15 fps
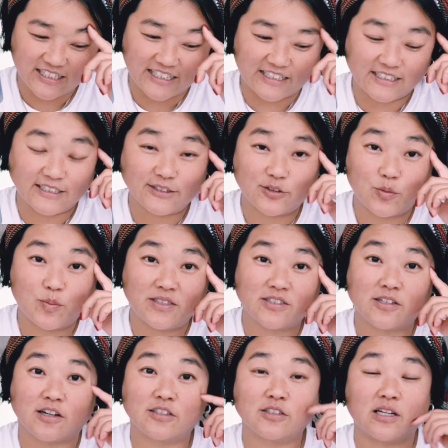that needs to be
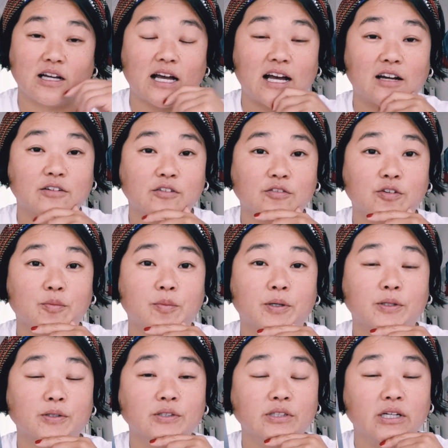tucked out of the
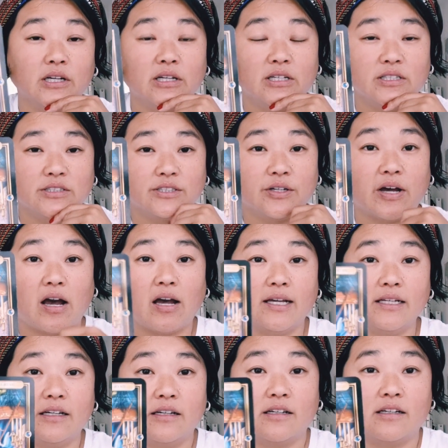boat. So
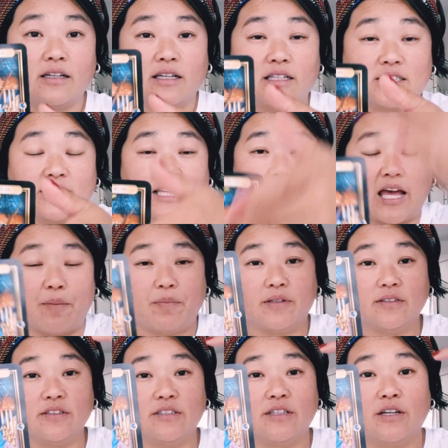either it's
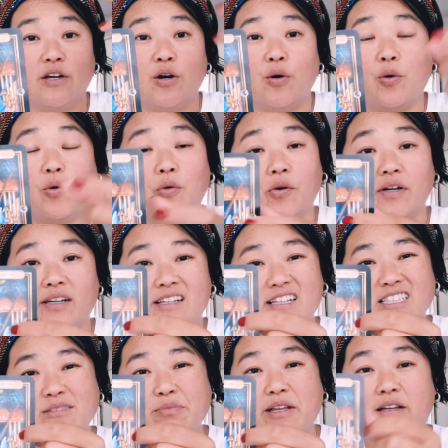happened, or
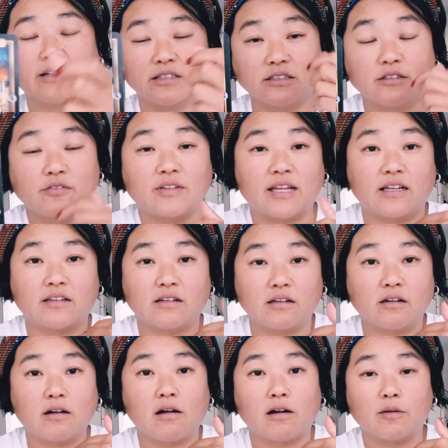it is because of that
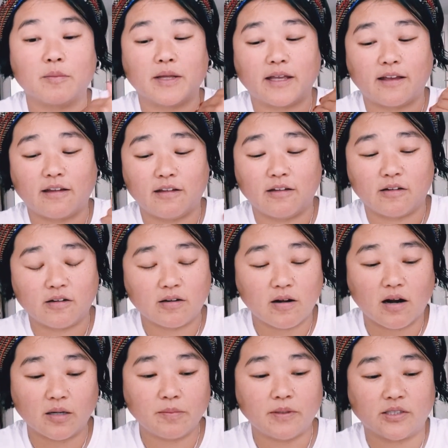karmic
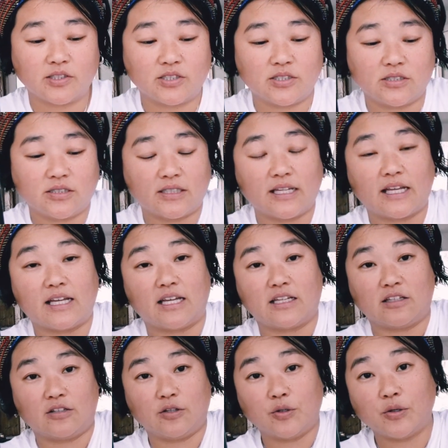garbage
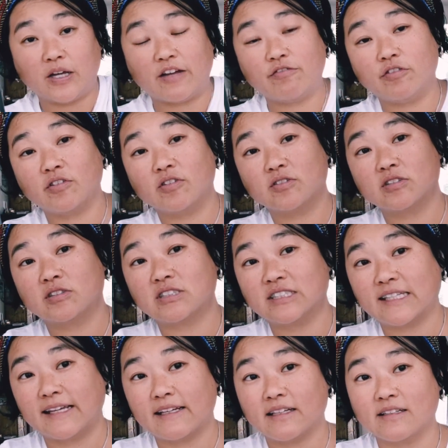that you haven't
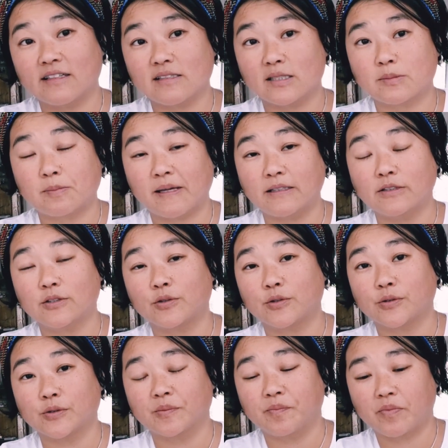taken this
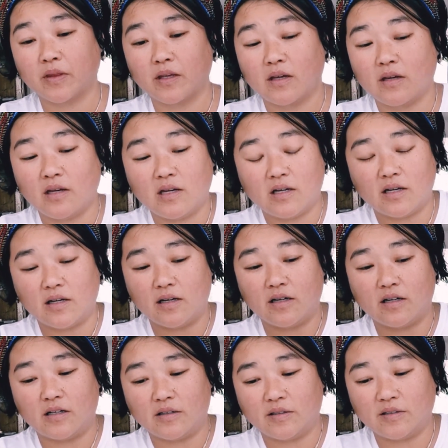pentacle
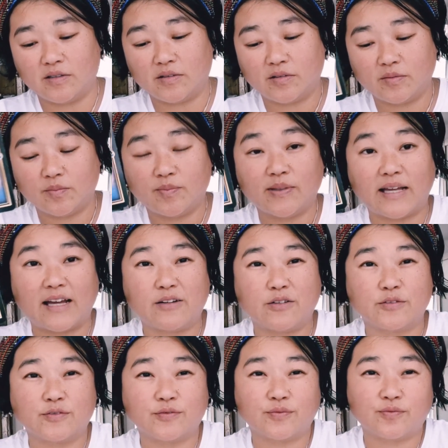out